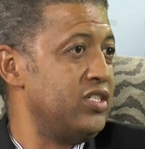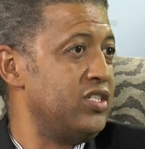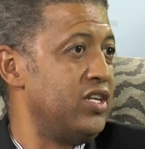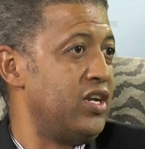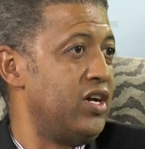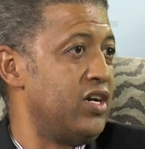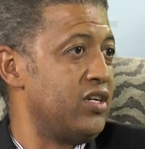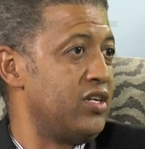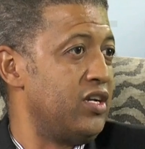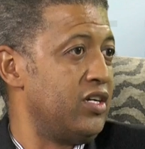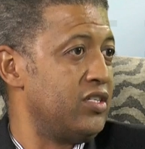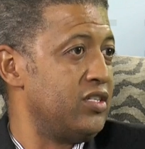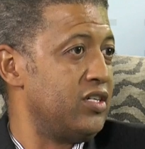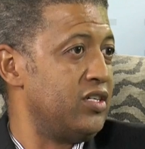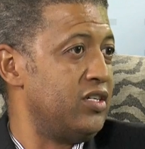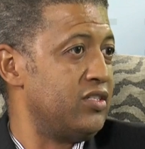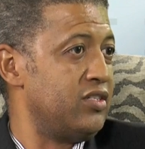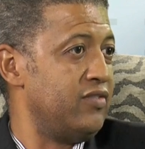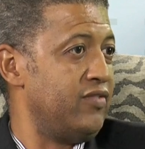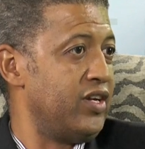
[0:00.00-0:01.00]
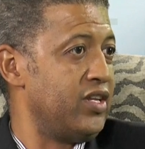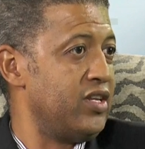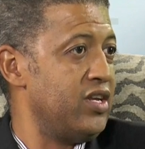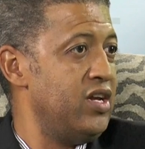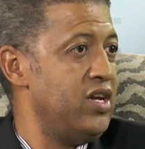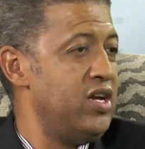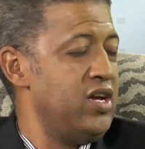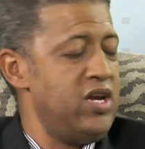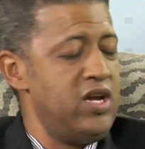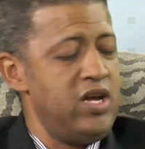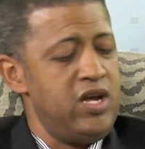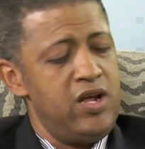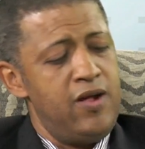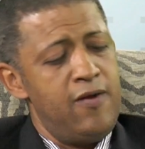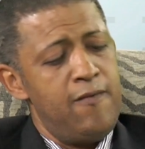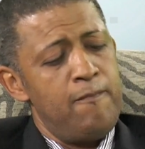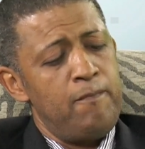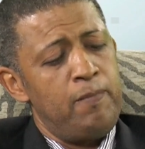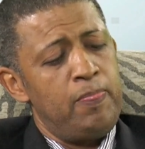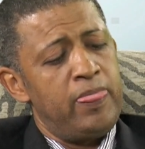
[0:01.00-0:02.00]
that I'd like to cultivate.
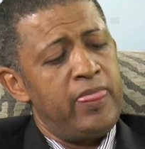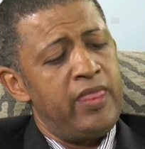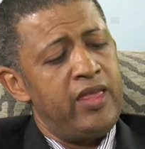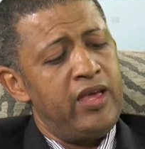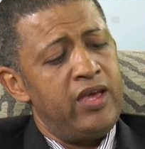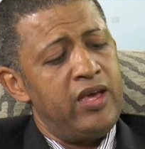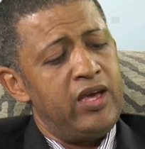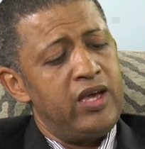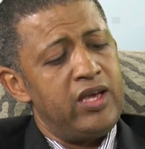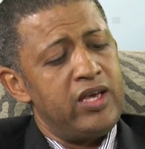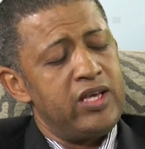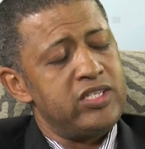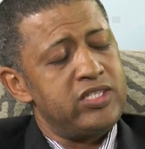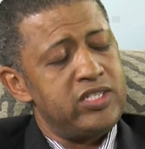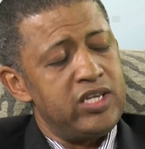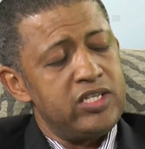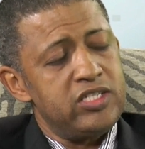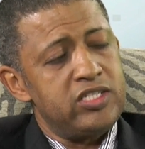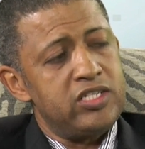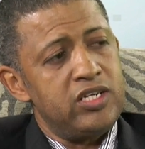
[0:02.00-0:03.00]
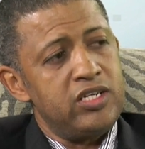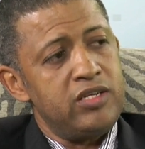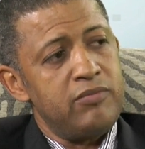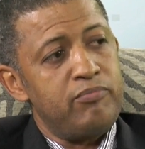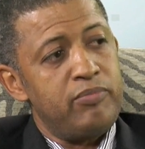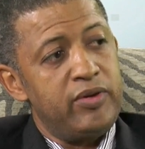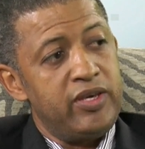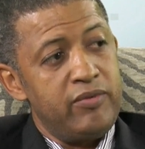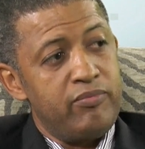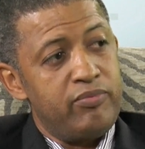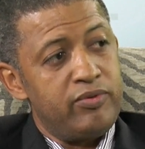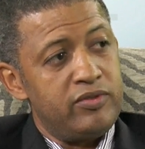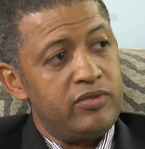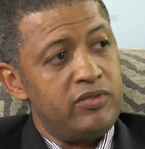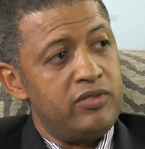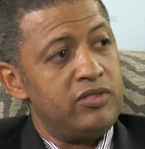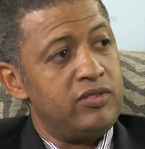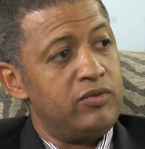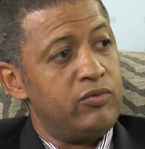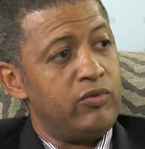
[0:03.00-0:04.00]
Essentially,
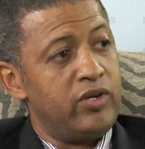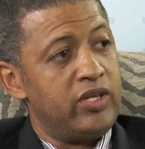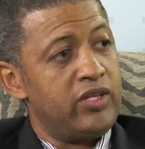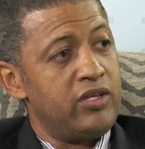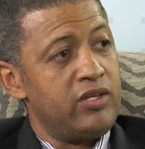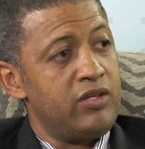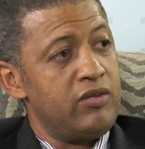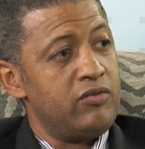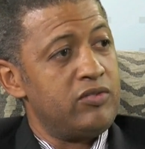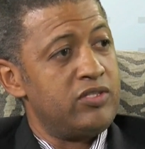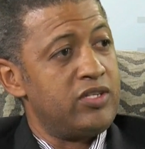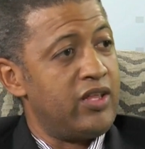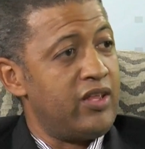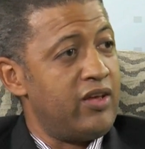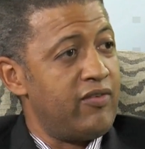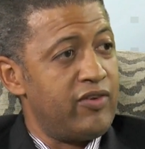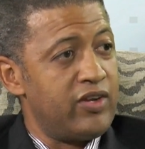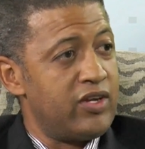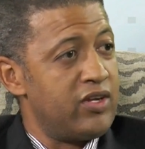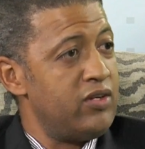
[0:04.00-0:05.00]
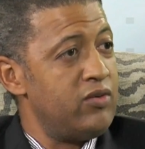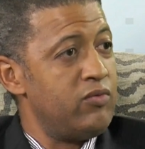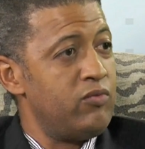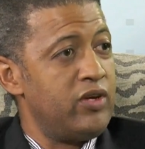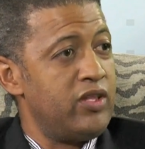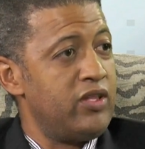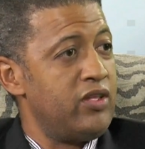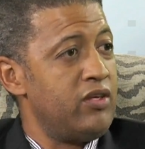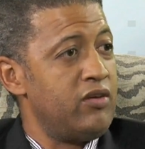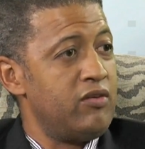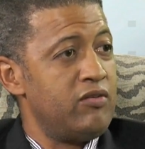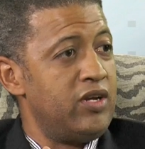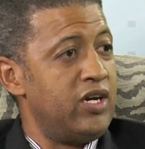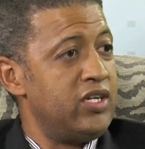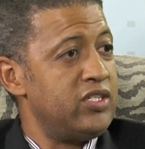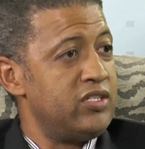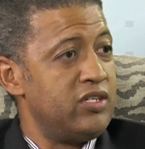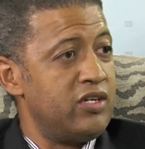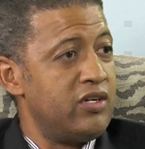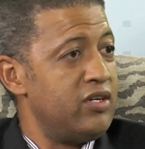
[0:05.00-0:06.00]
people, whether you're South African, whether you're
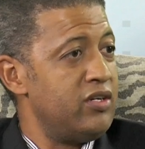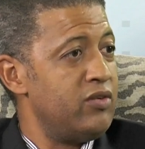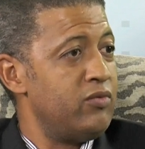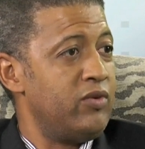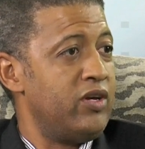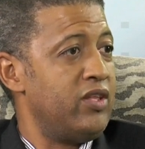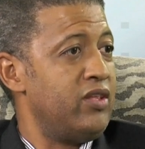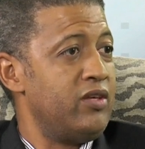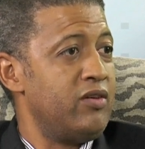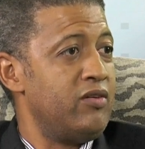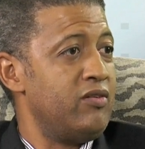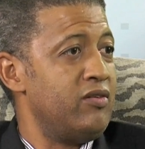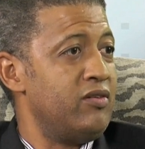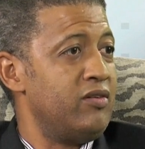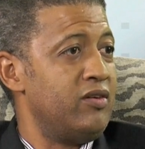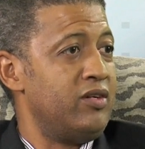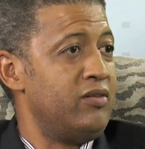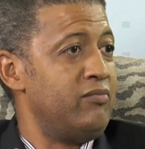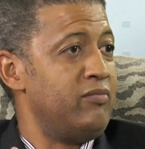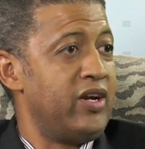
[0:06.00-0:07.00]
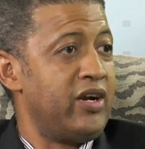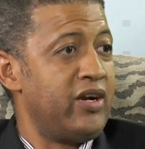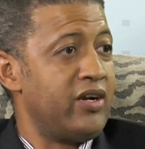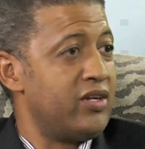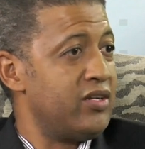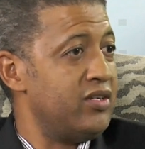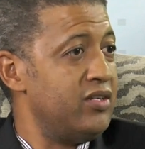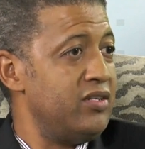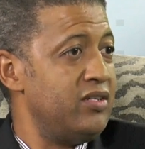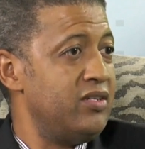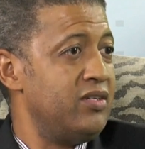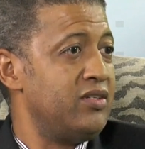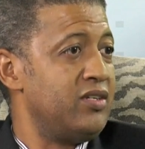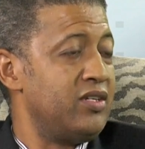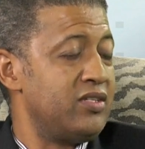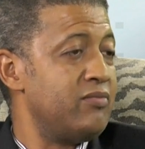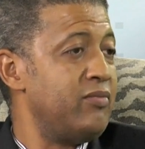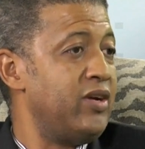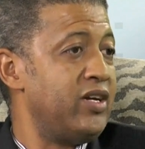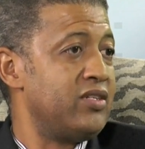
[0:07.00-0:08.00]
Nigerian, whether you're American,
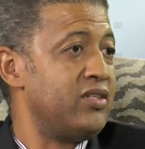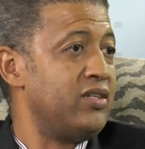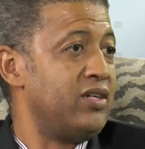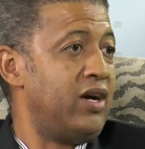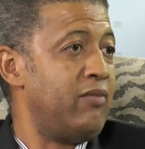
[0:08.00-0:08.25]
doesn't matter.